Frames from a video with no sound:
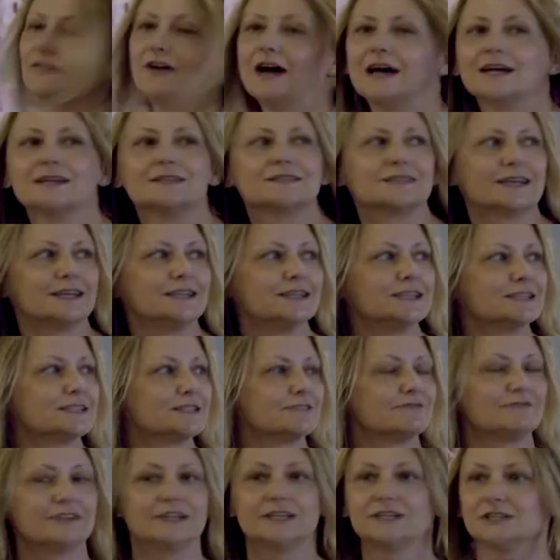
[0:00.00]
right. And it's
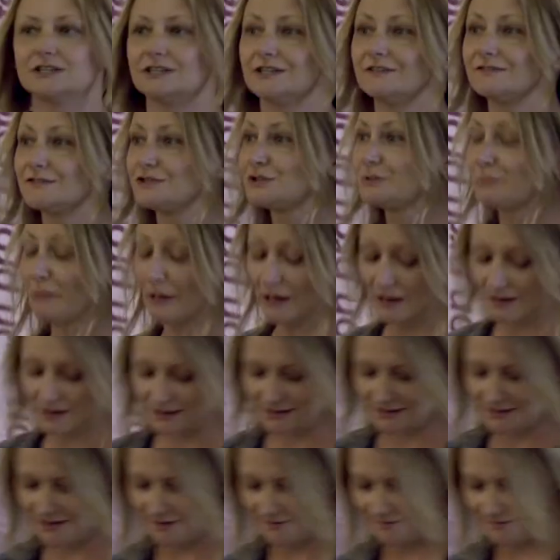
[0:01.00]
a region of
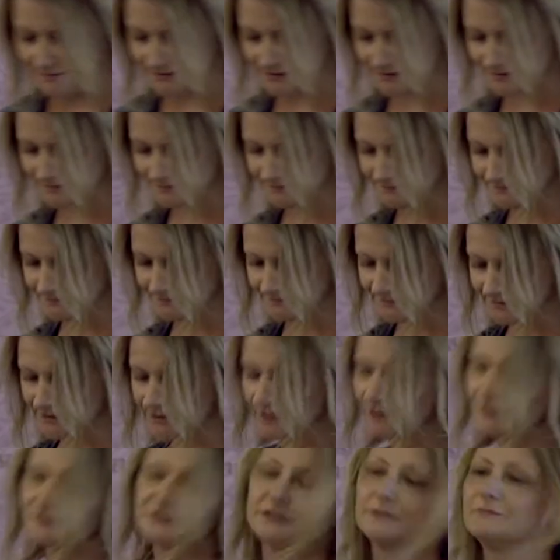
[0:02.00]
superlatives.
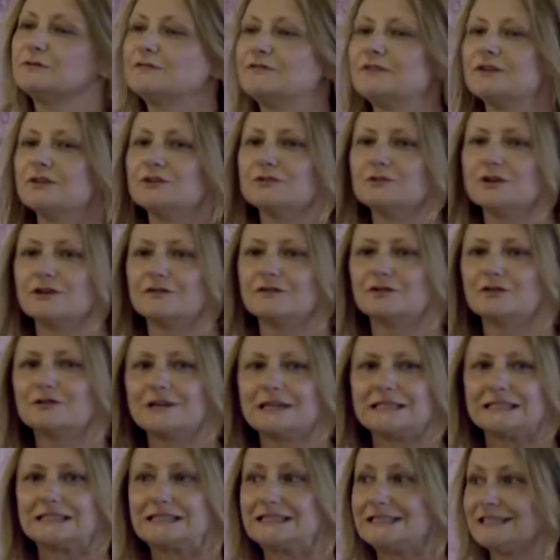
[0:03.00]
So some of you have
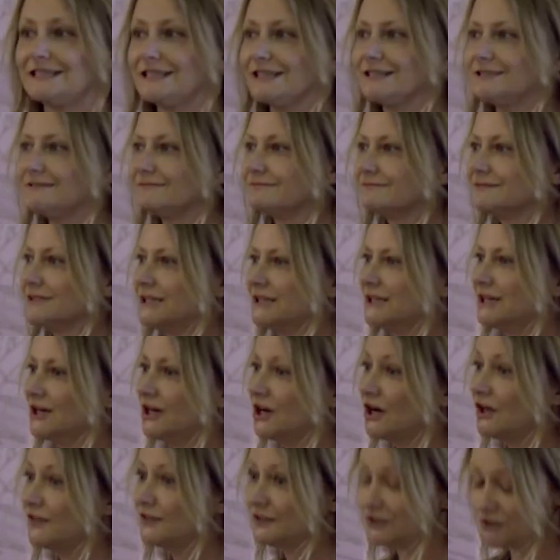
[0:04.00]
already seen
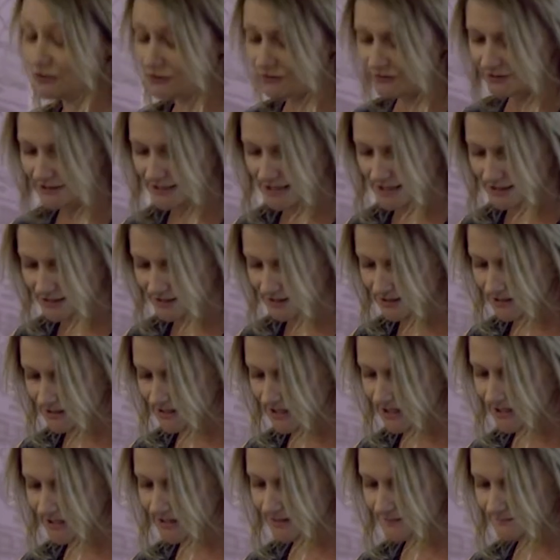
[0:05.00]
on the tours
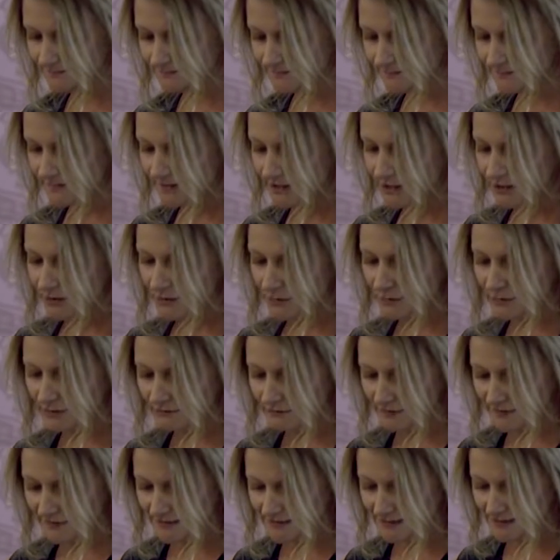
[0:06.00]
yesterday,
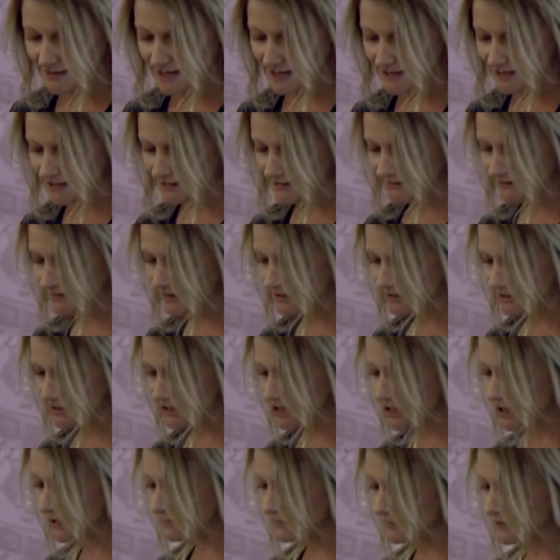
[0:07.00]
we're on the site of the
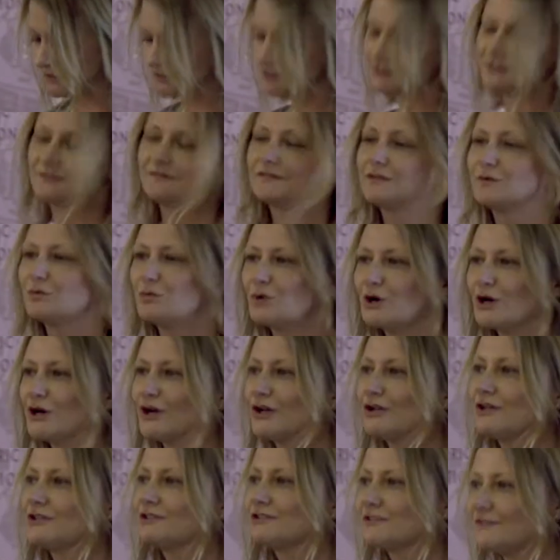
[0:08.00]
terminus of the
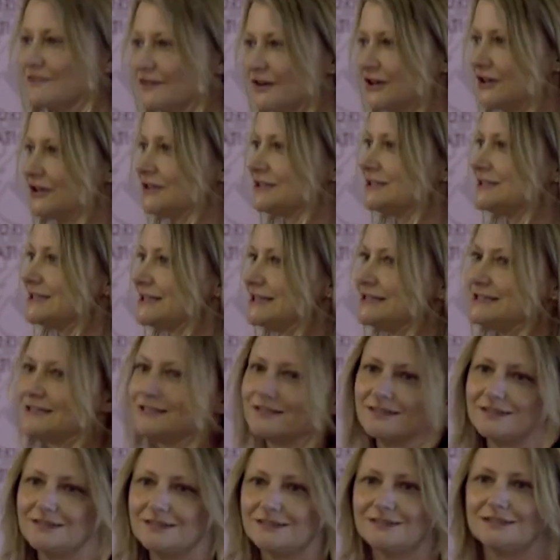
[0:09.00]
world's first
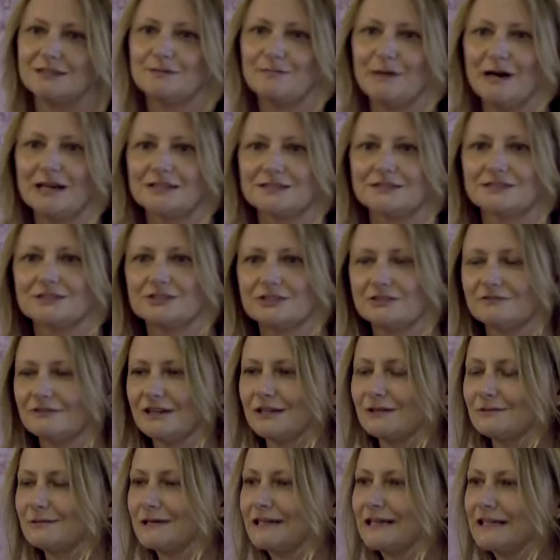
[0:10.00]
intercity passenger
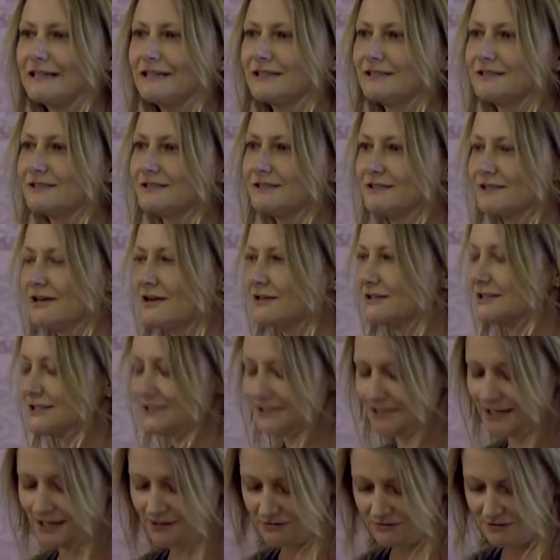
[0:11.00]
railway. It's hard to
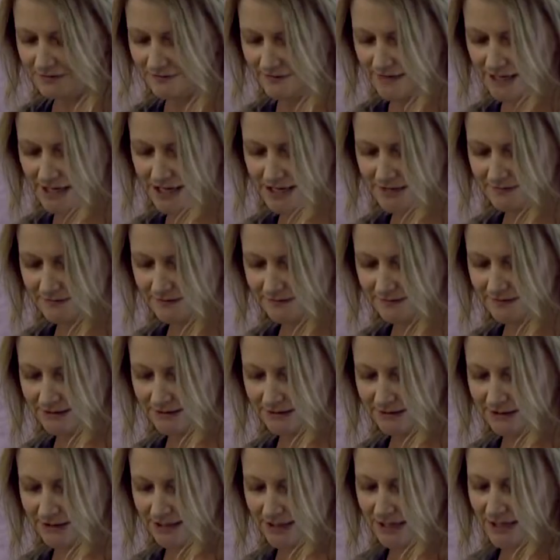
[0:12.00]
say all of that.
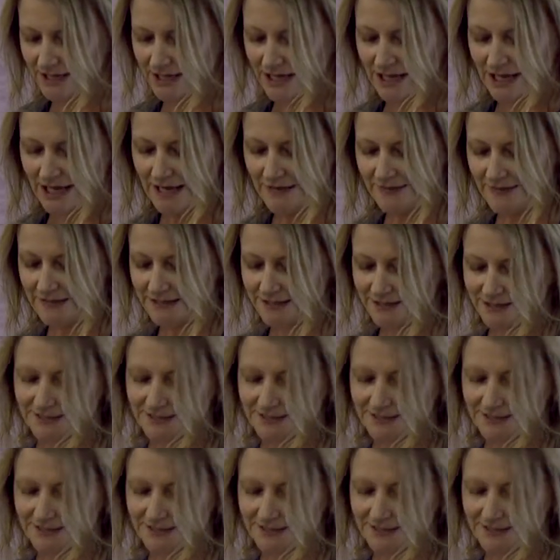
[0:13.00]
And this